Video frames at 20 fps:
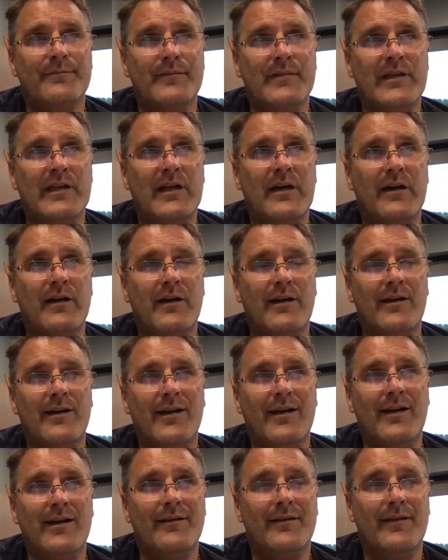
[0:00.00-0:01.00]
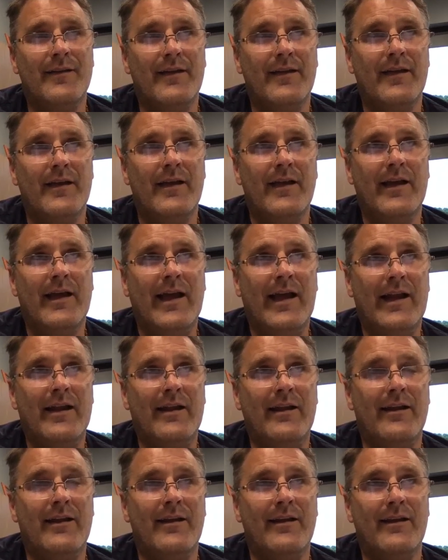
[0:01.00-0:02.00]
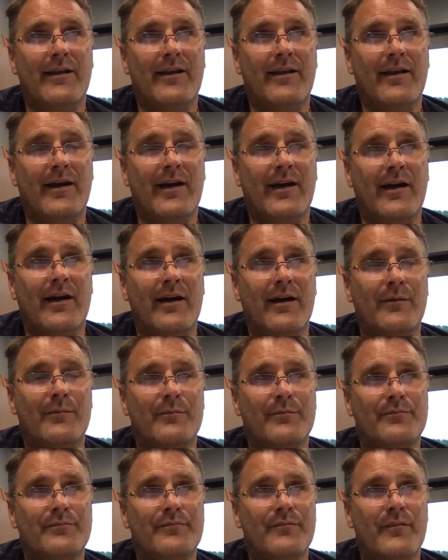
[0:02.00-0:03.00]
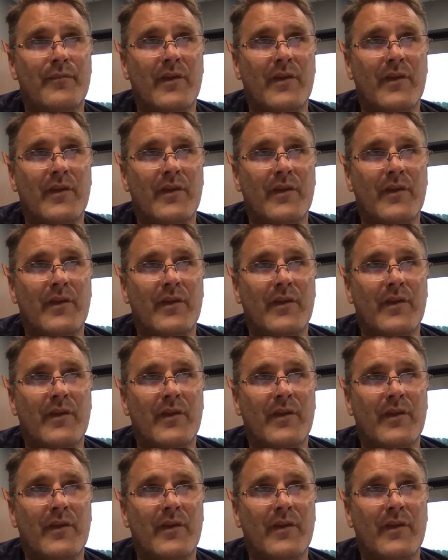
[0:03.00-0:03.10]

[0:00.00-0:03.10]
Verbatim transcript: you know, and, and it, and, um,